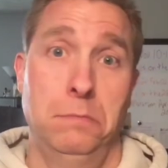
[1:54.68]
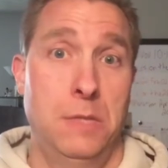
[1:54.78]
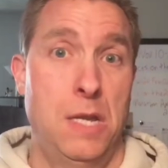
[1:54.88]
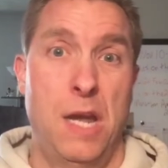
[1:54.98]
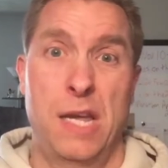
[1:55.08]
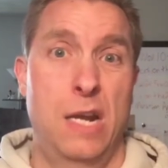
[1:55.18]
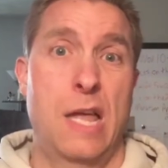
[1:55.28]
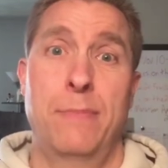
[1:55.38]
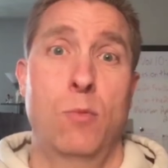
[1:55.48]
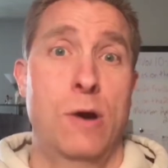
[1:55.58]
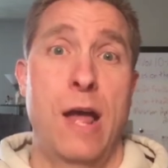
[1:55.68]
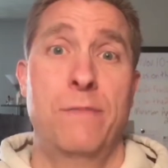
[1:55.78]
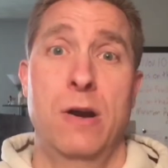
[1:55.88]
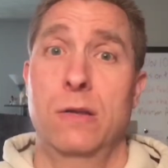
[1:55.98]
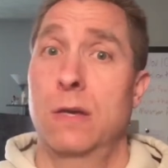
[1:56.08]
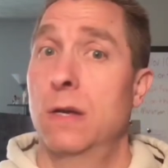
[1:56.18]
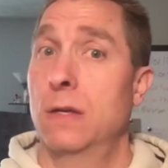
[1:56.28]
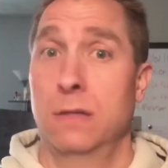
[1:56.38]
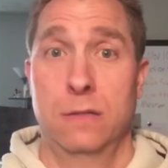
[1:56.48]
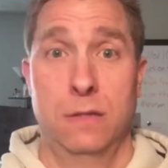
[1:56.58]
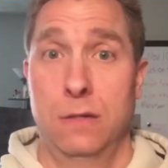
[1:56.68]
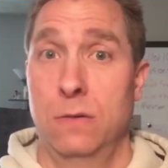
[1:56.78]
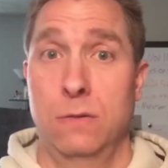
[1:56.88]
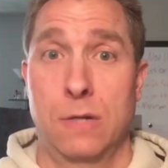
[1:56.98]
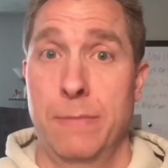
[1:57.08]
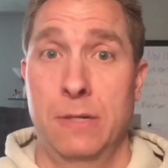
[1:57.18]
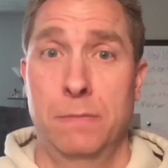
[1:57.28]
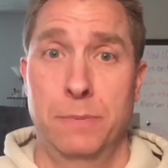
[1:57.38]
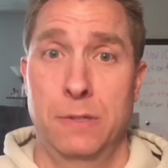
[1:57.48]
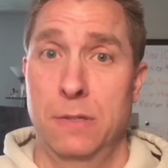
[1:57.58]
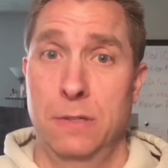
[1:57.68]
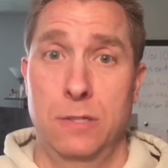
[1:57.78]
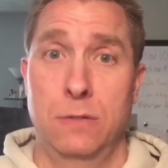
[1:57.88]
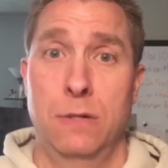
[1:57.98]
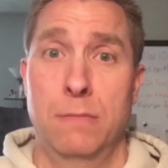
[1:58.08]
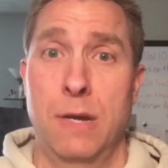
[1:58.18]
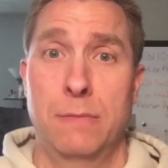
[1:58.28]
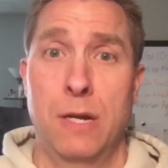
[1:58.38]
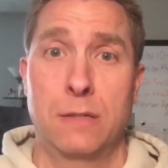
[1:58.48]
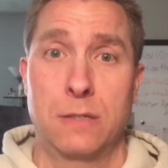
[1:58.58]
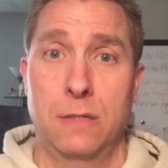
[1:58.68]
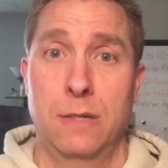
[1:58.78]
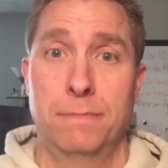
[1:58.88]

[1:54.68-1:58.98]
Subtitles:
I got a couple more half marathons, coming up soon in my belt.